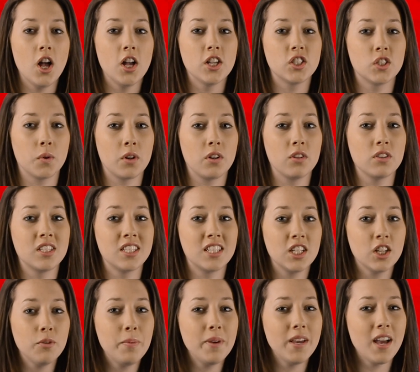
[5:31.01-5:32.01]
So it'll
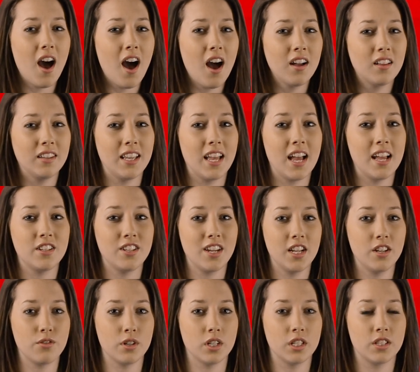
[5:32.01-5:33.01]
still be ugly and
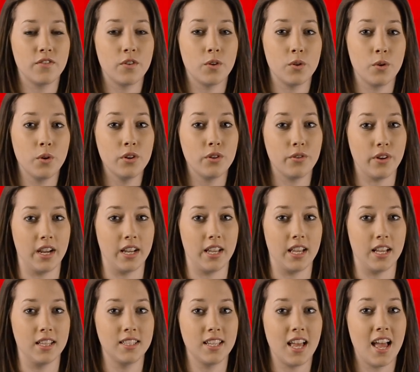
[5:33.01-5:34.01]
dangerous for your
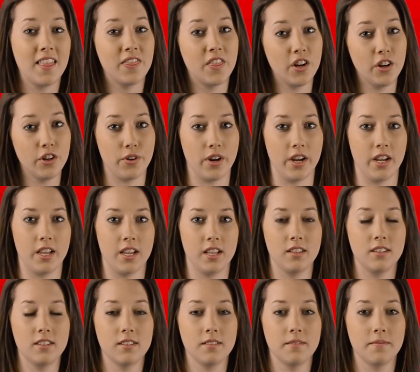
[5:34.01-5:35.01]
grandkids and their grandkids.